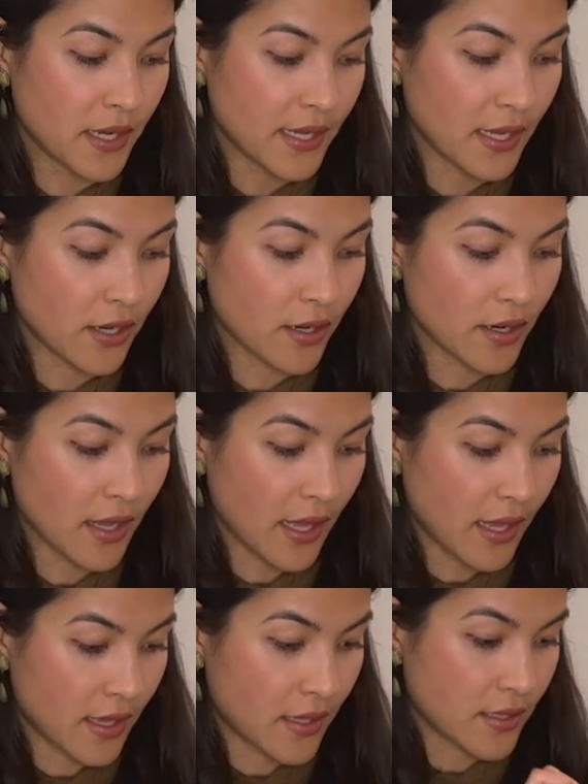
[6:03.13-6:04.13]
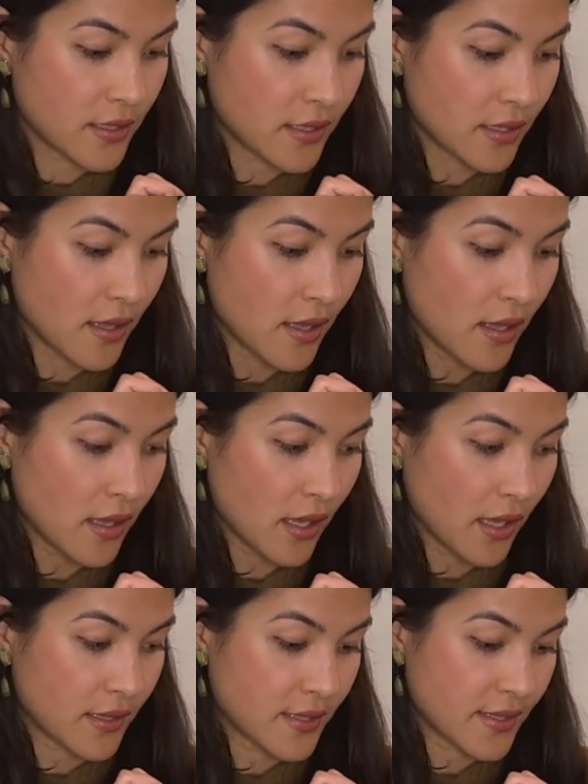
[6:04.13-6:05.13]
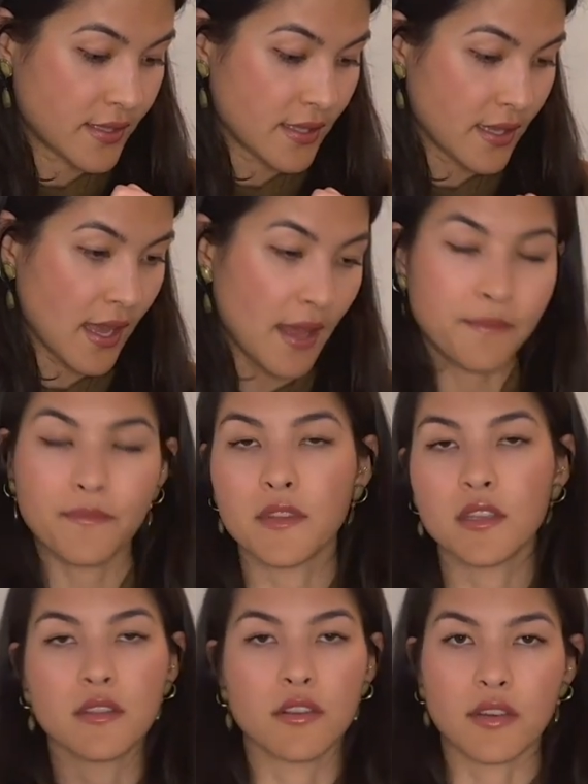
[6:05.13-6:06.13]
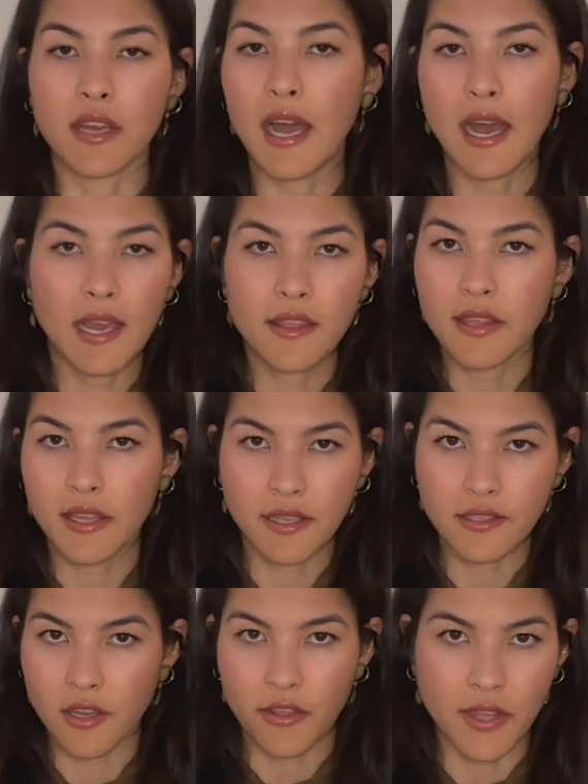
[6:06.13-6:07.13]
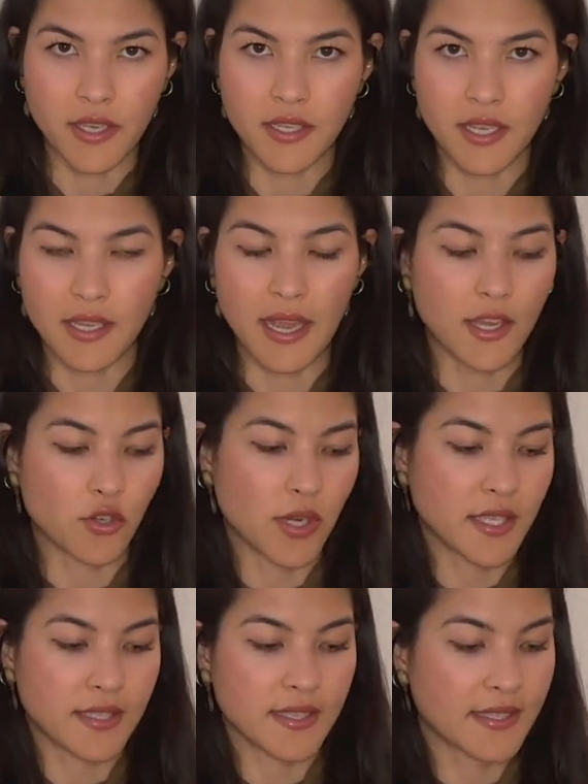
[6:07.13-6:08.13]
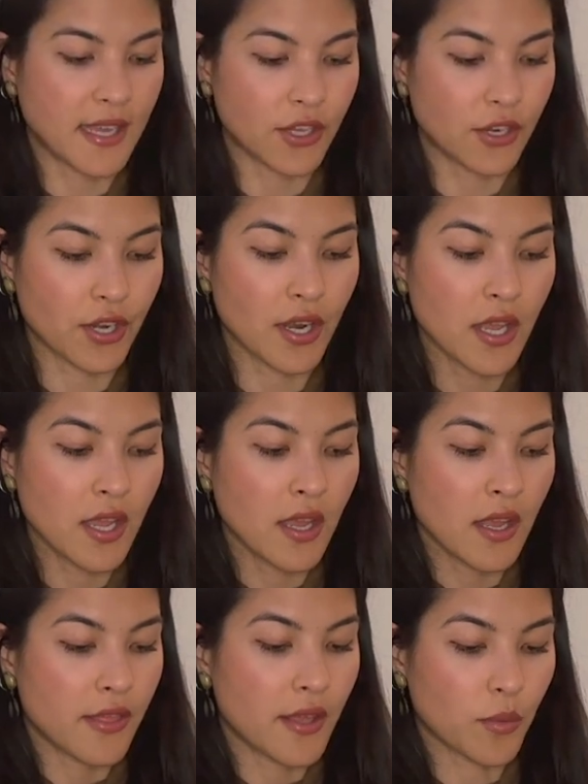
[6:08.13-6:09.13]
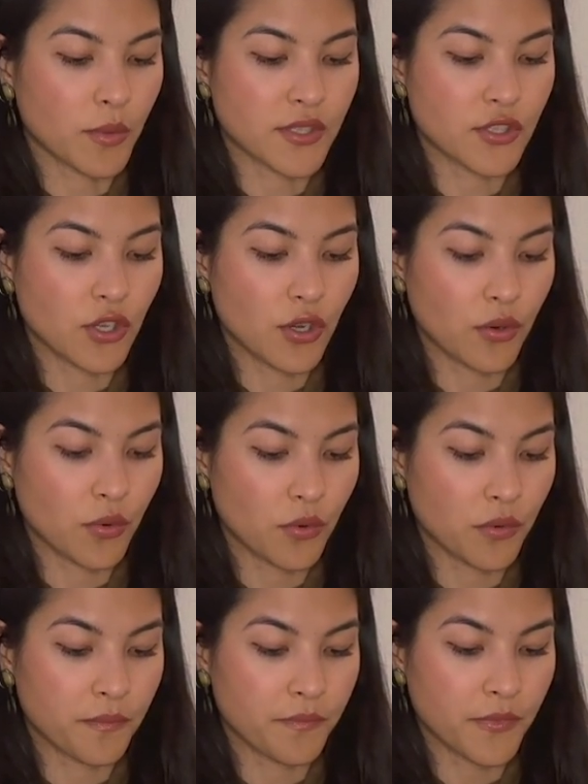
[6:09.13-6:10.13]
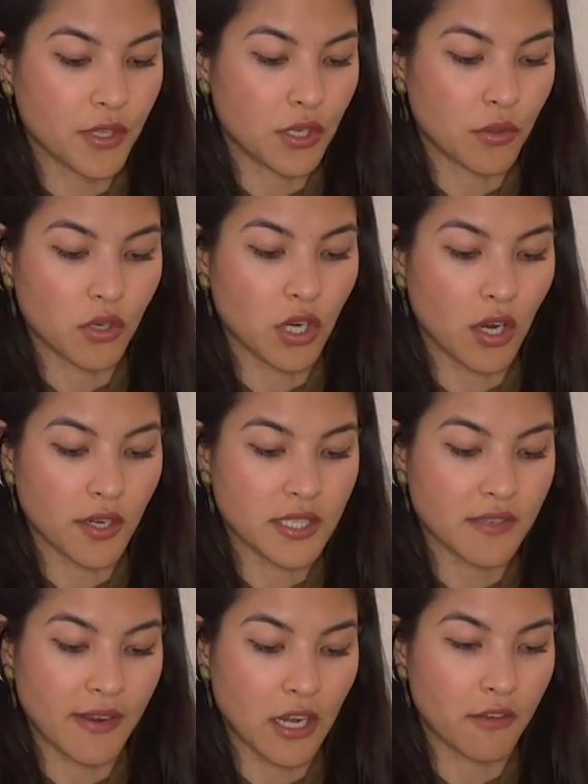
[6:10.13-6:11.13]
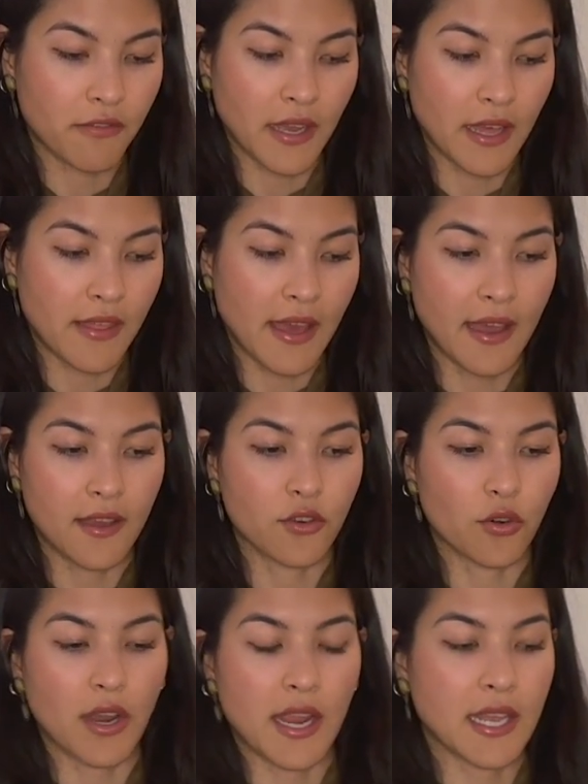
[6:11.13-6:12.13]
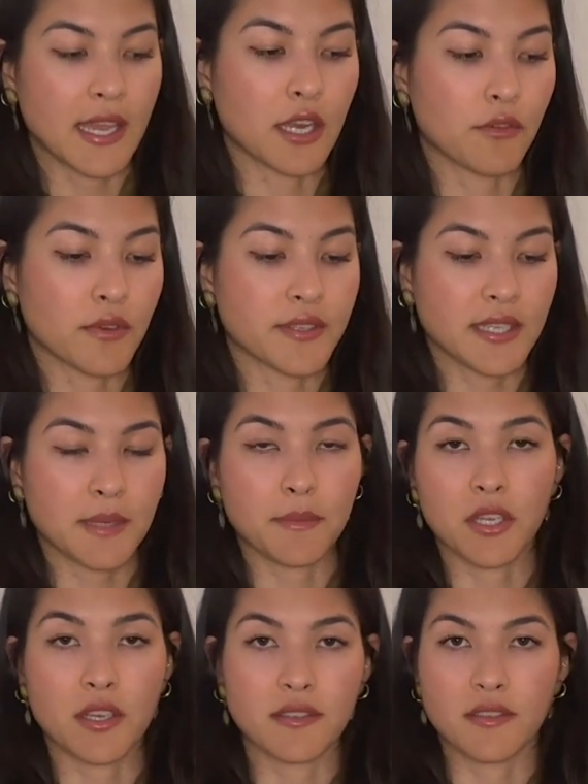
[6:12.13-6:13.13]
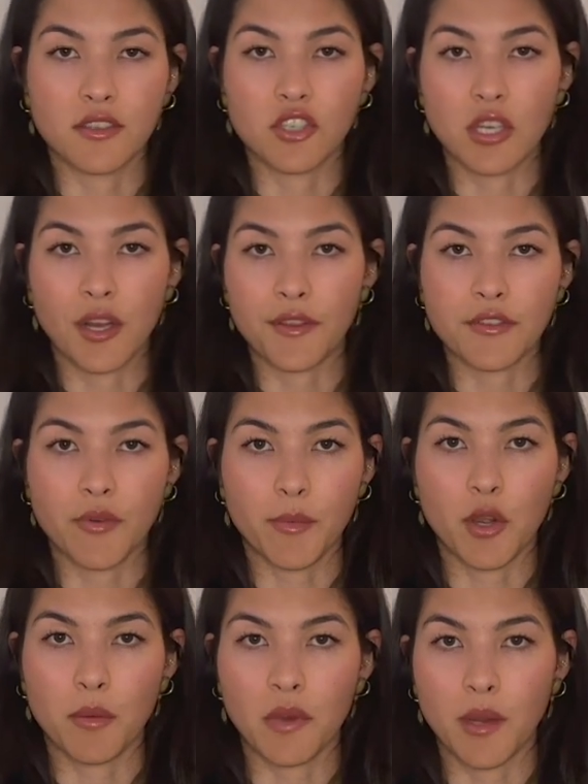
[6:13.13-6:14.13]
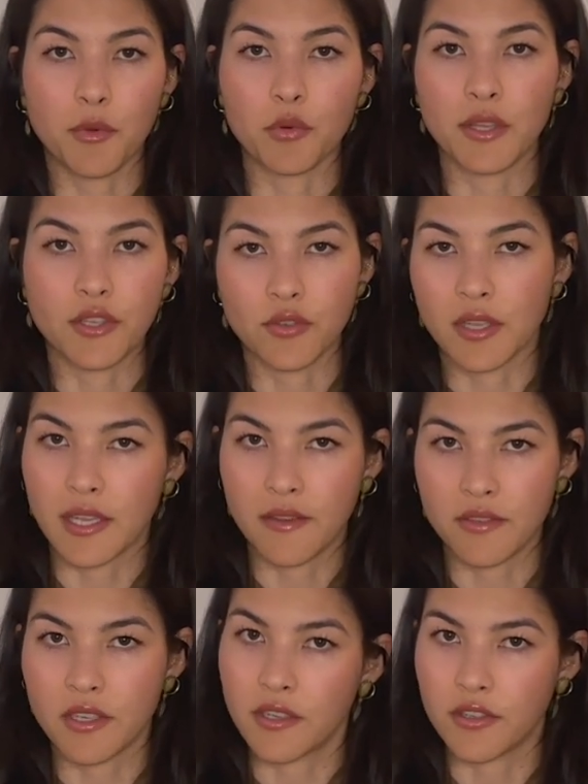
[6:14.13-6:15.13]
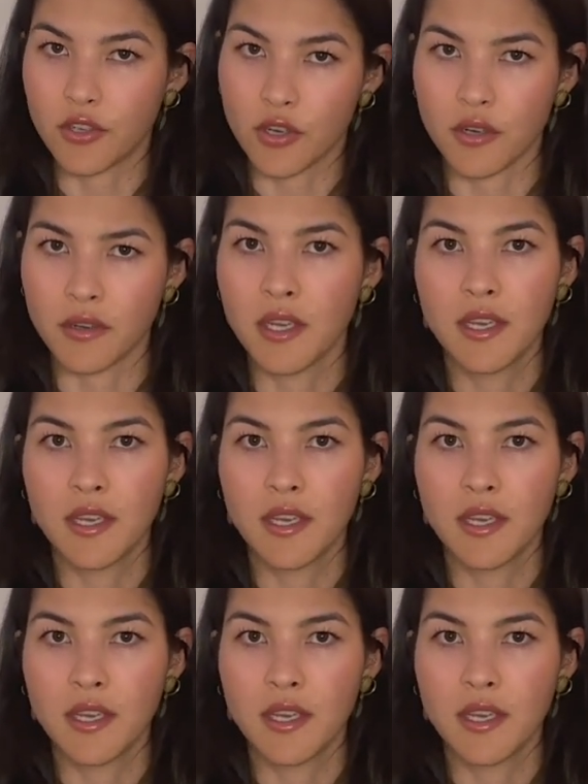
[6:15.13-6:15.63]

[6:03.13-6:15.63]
here, and it's, look, I think it's authentic. I trust the seller. There was no, card to verify that or any kind of receipt, because she got this from her mom, who literally gifted it to her